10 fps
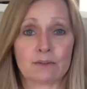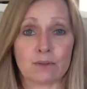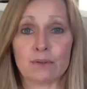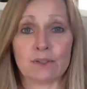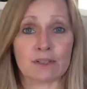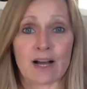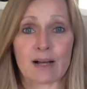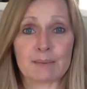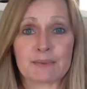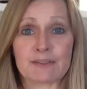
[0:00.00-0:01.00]
Google
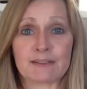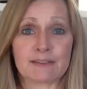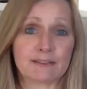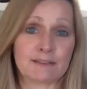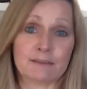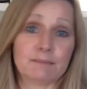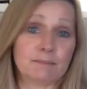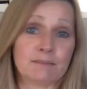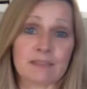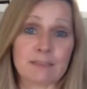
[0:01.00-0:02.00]
apps,
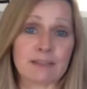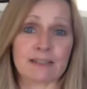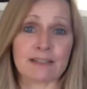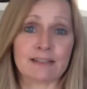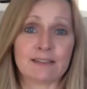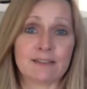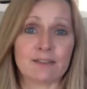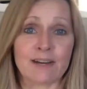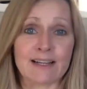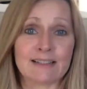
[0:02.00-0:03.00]
typically,
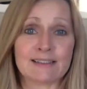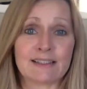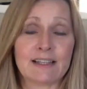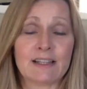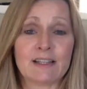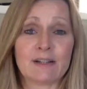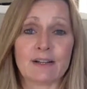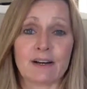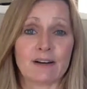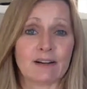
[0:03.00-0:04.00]
right?
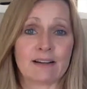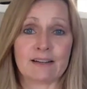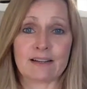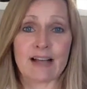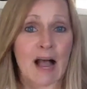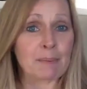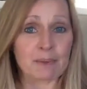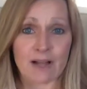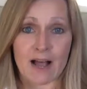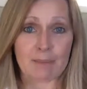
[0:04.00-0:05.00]

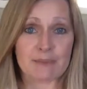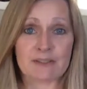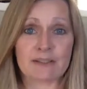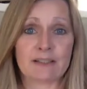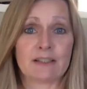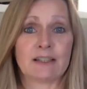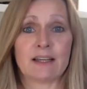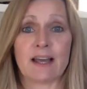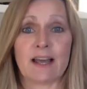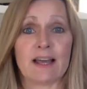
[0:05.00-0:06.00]
Apple apps.
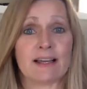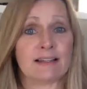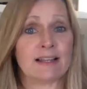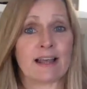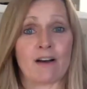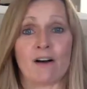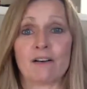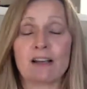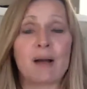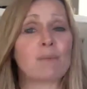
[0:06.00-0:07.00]
And they
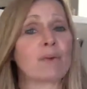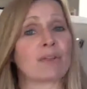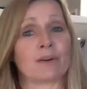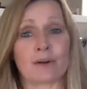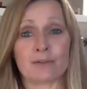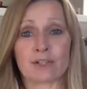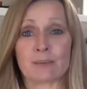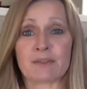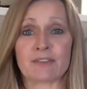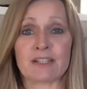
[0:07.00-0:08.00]
all come with their own
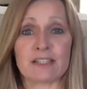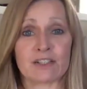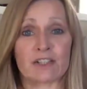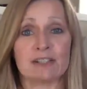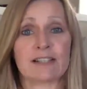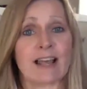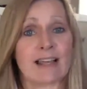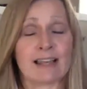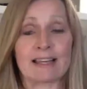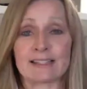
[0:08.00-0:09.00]
terms and conditions,
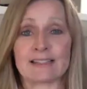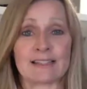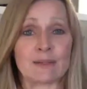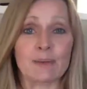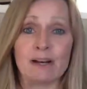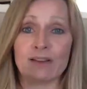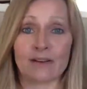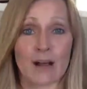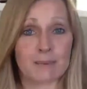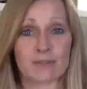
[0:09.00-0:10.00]
and they can see what other
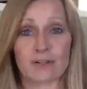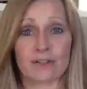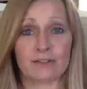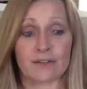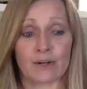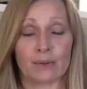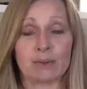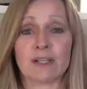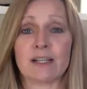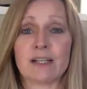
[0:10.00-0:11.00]
apps on your
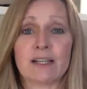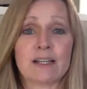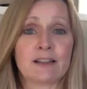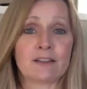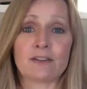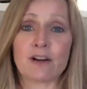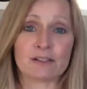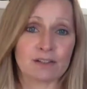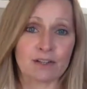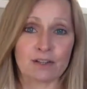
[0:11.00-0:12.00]
phone. They're
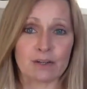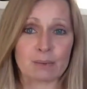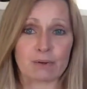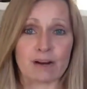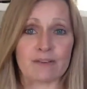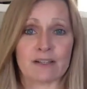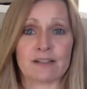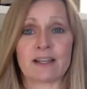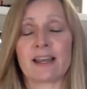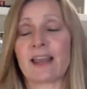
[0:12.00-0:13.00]
not secure and
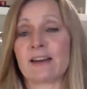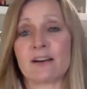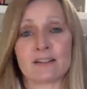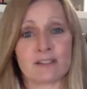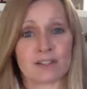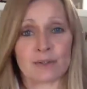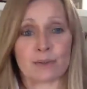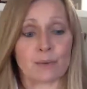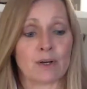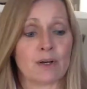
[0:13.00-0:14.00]
private. They cannot do.